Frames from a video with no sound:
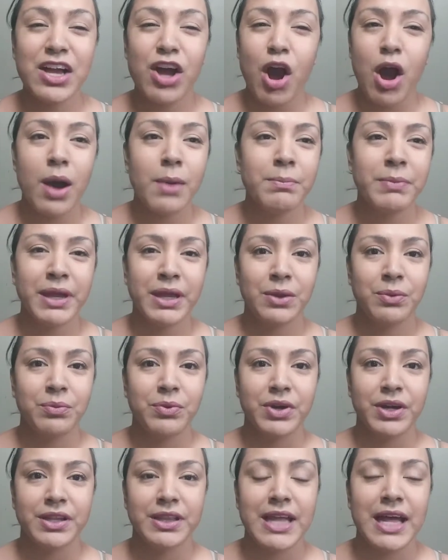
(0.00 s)
I think
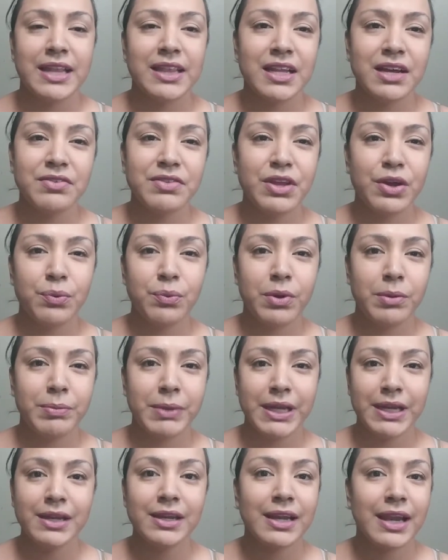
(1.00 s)
all men would that
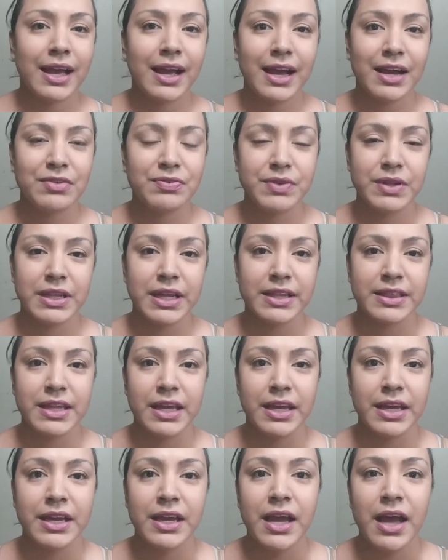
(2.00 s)
love their woman. Like,
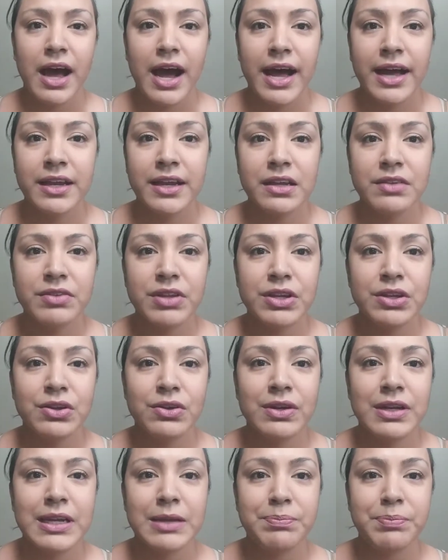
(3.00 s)
I feel like they.
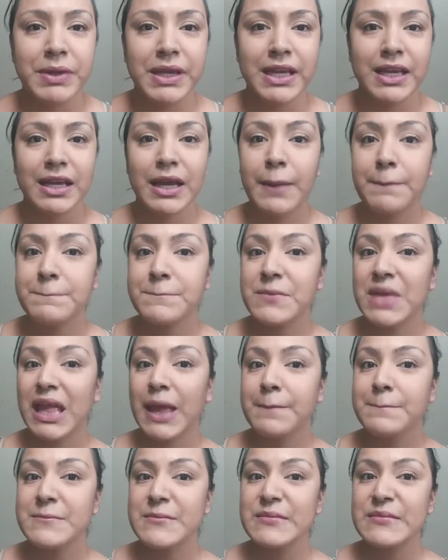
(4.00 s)
I love the new
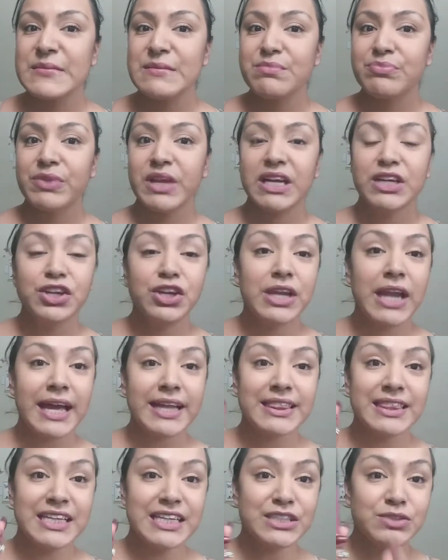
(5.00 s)
lippy.
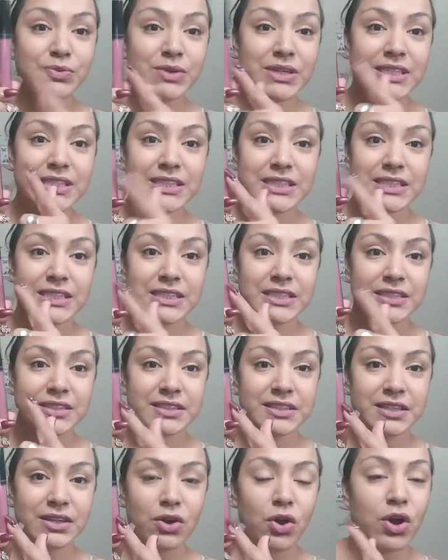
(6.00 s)
You like these
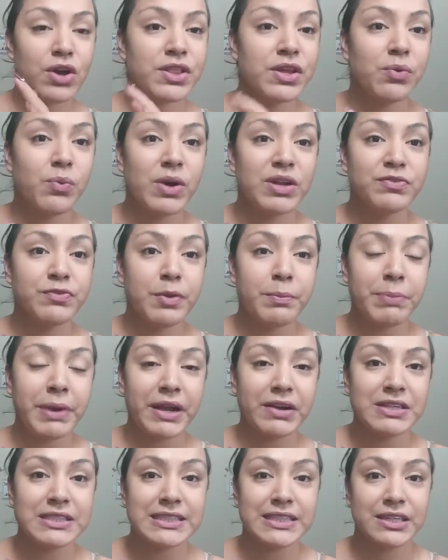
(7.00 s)
ones or the
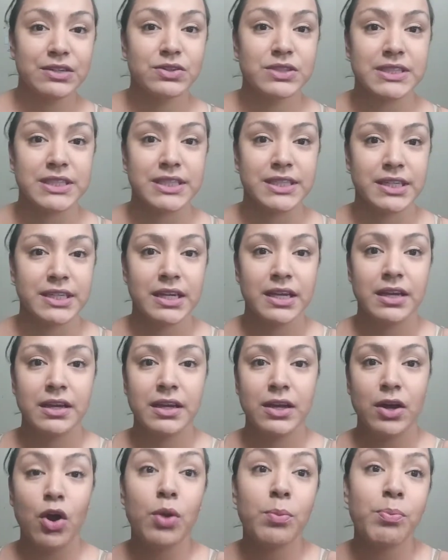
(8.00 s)
one from Paris
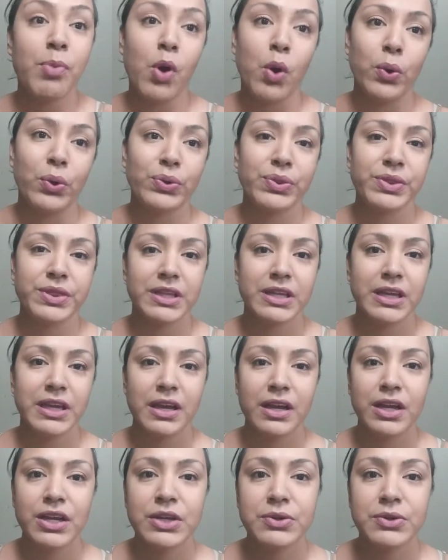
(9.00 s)
Hilton or both?